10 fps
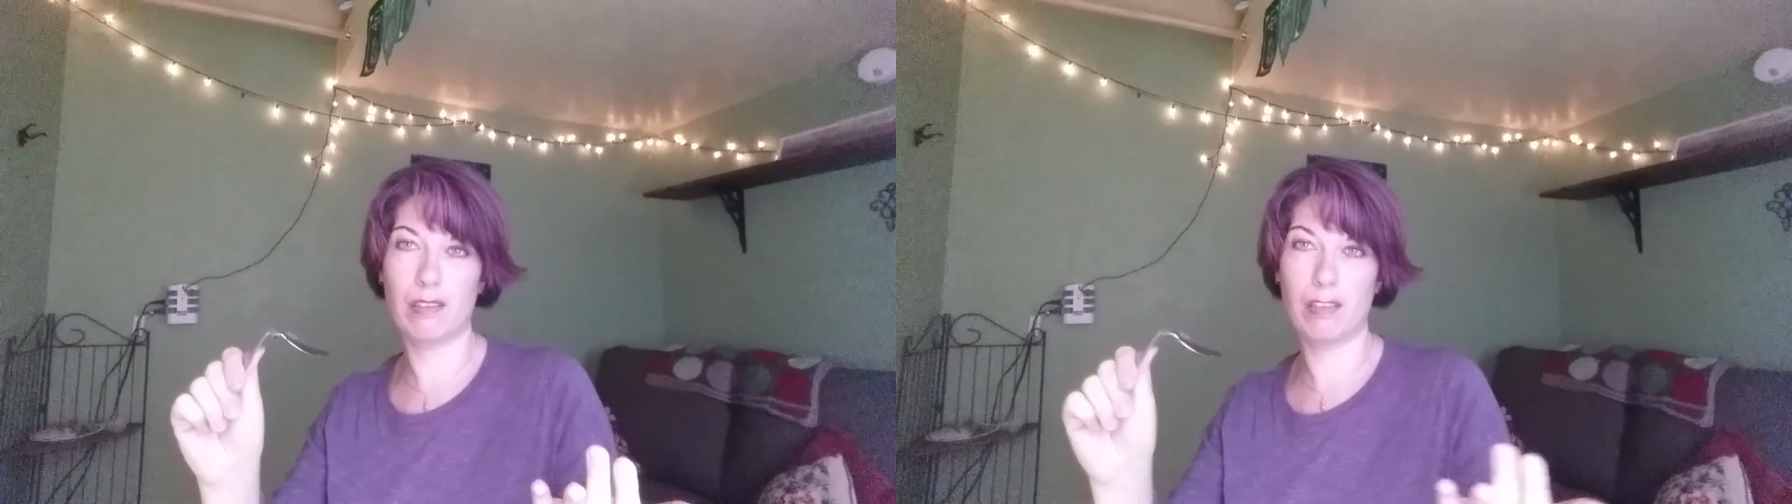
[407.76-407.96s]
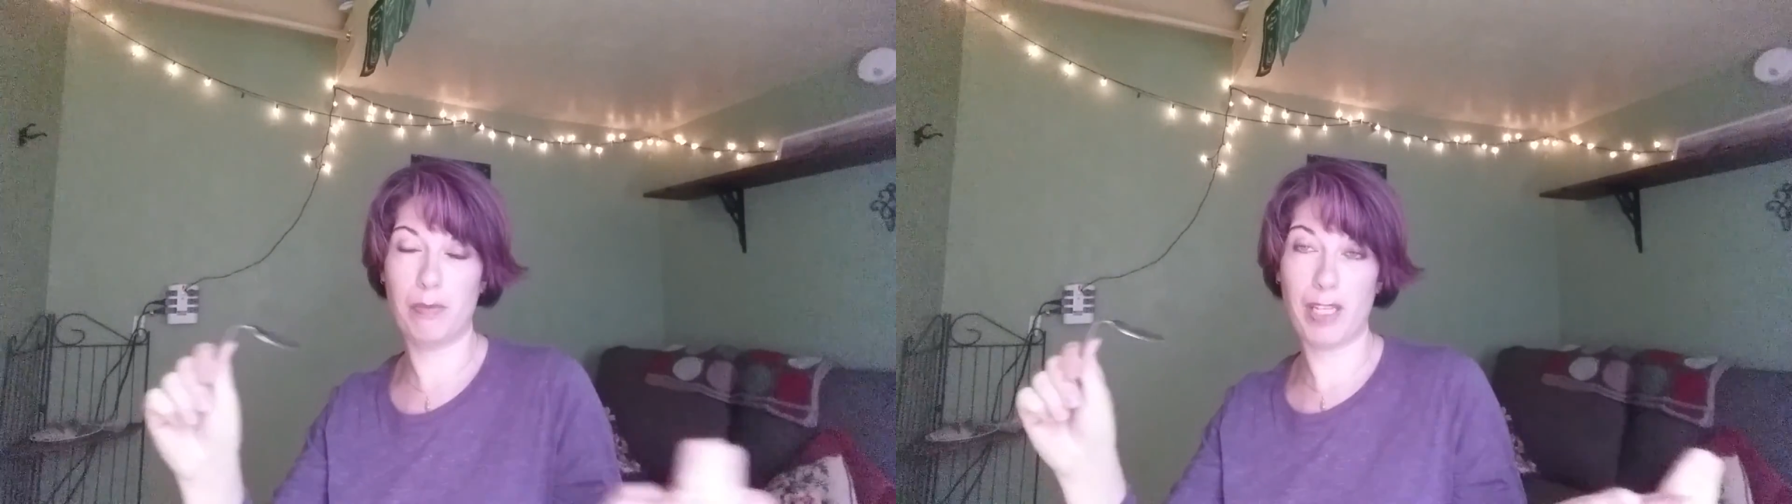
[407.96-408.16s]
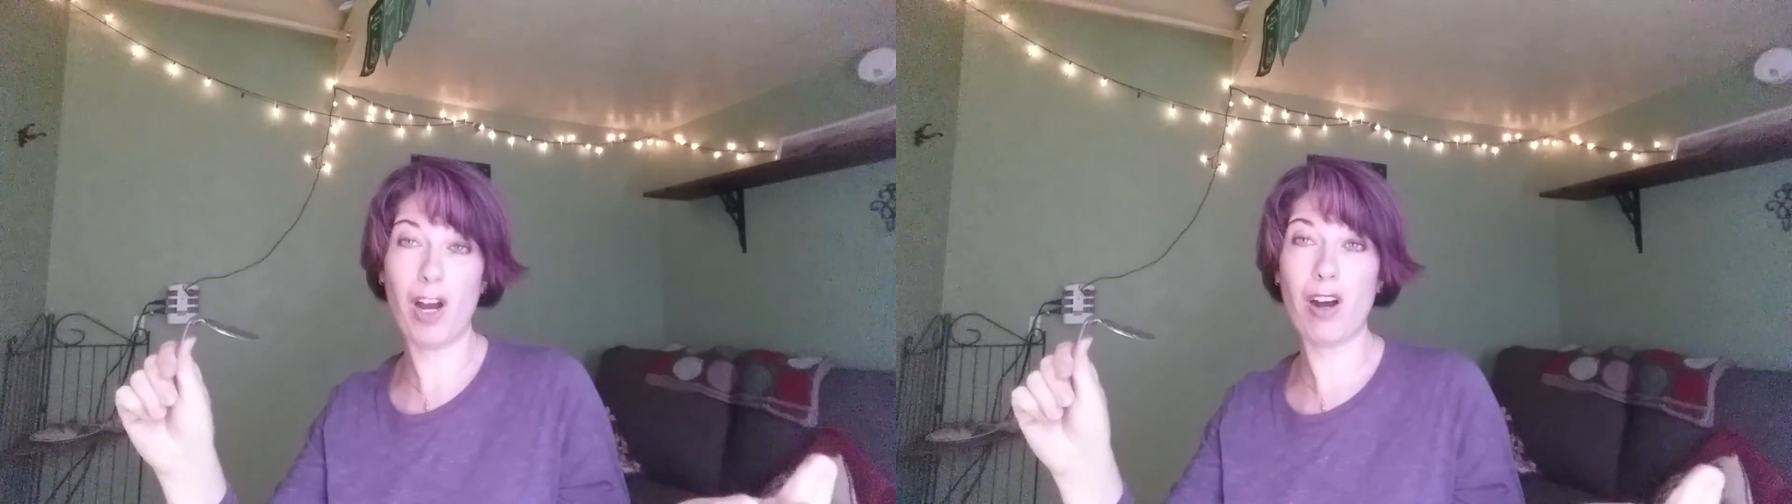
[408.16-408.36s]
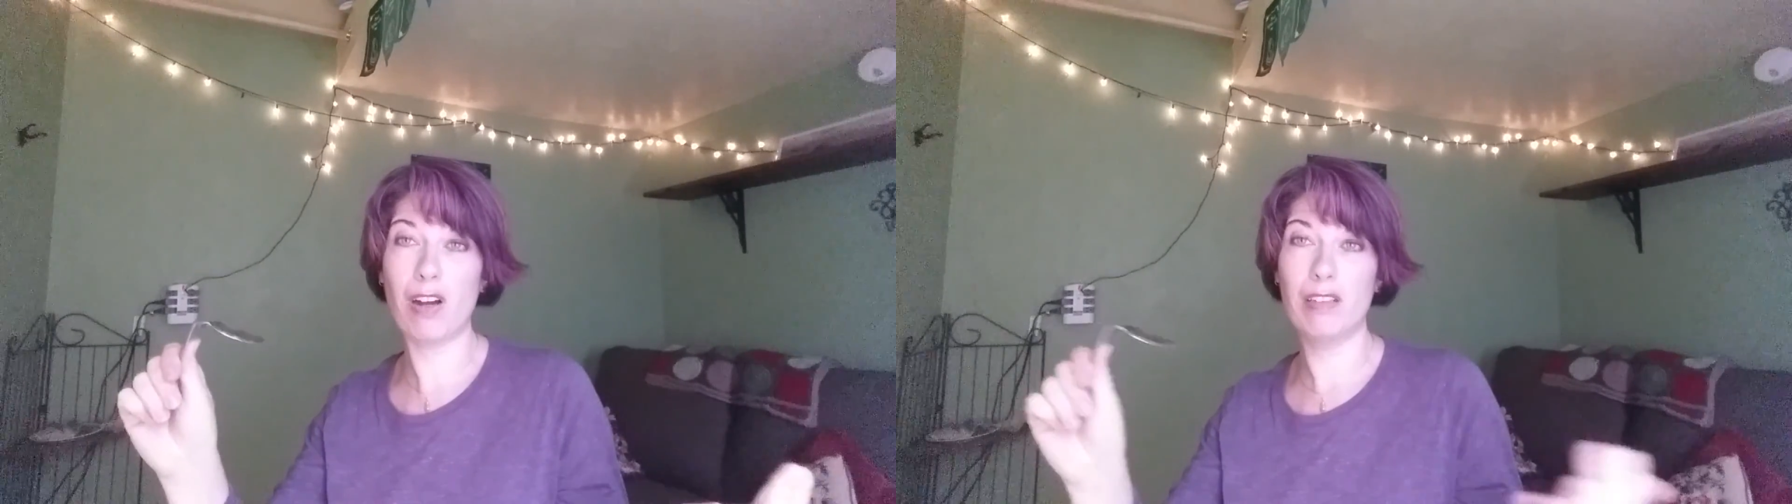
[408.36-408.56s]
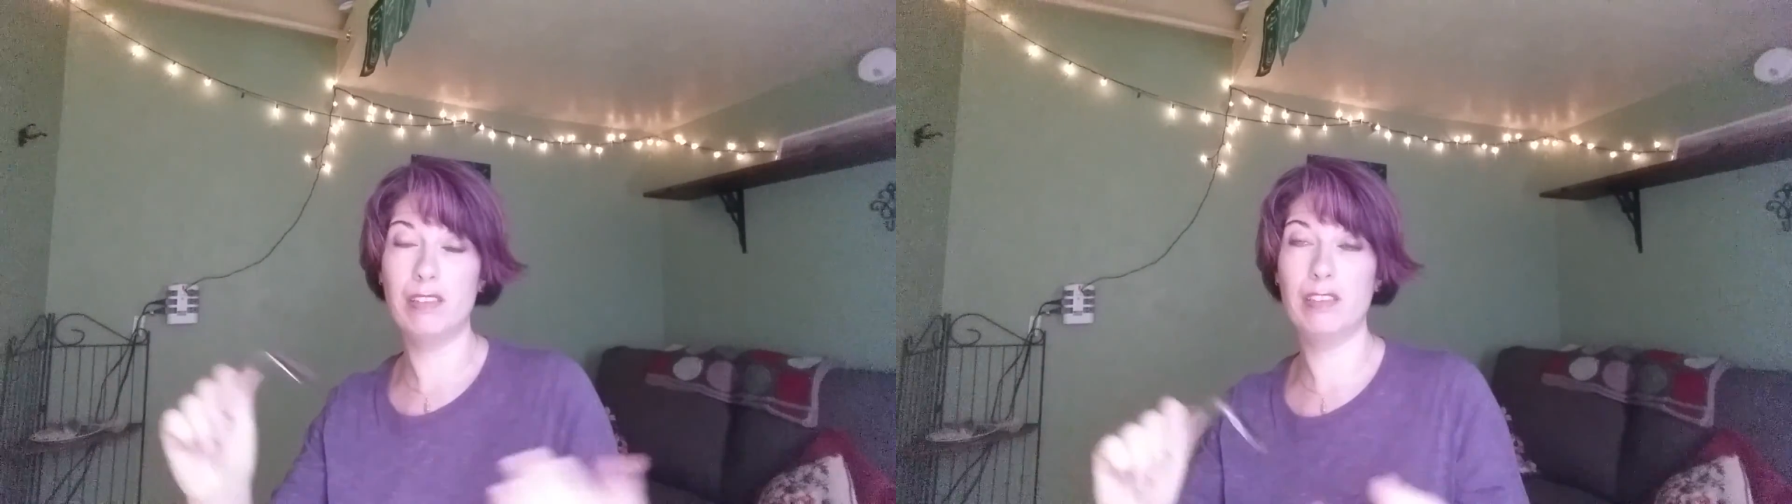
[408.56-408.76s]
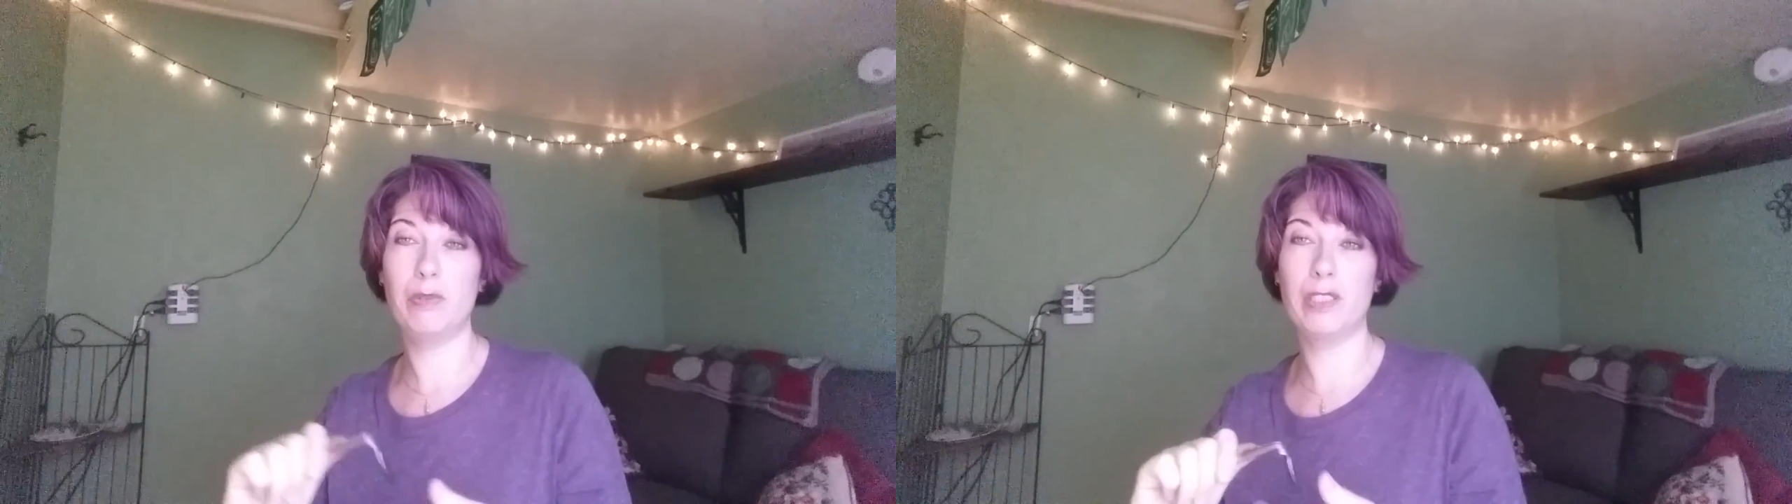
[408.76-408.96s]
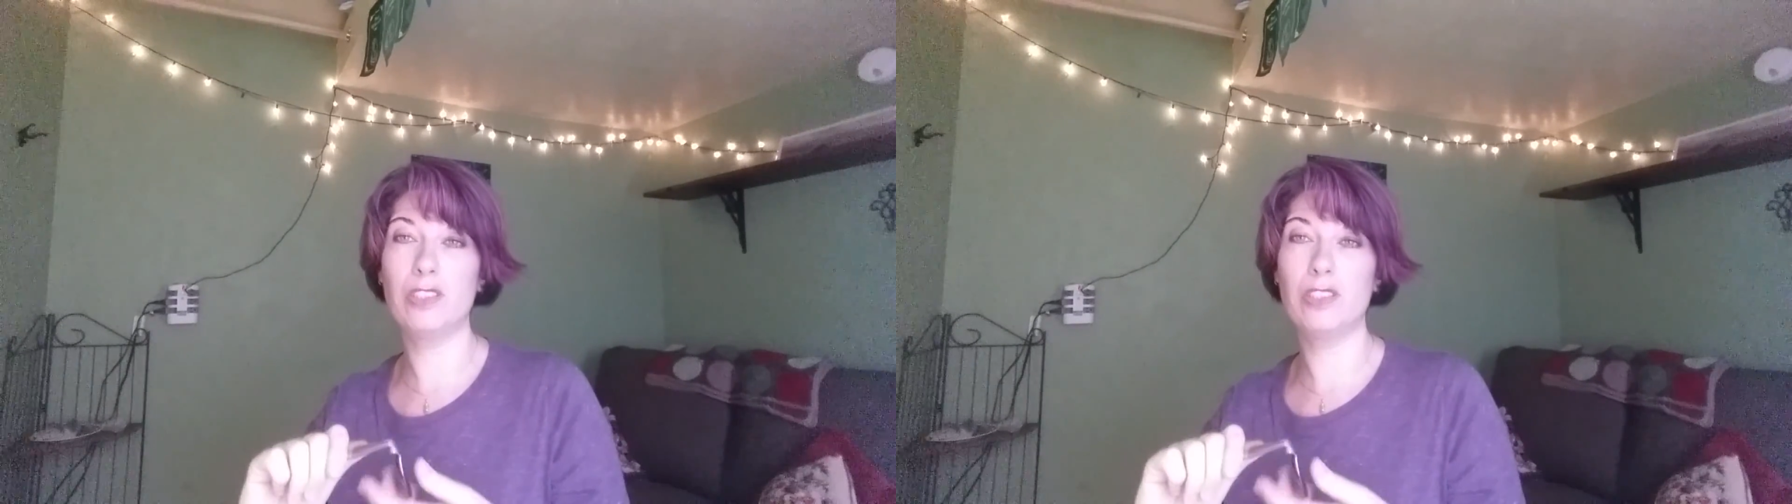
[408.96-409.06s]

can be hard, that we